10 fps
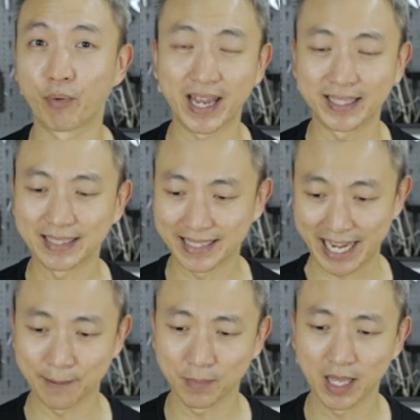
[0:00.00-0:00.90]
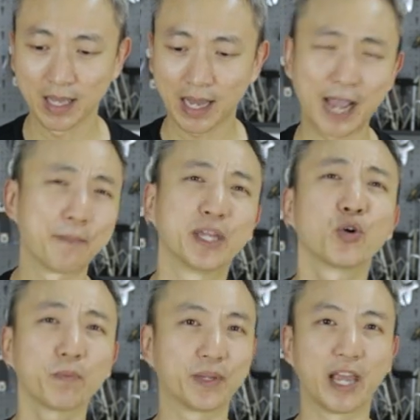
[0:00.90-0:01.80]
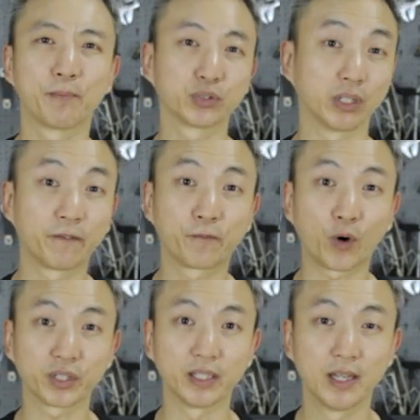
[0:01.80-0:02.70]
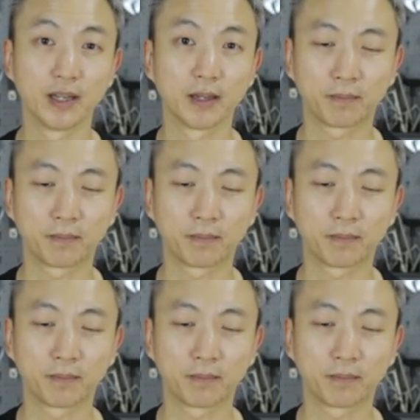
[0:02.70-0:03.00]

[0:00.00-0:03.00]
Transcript: brand name, I may not be able to afford it.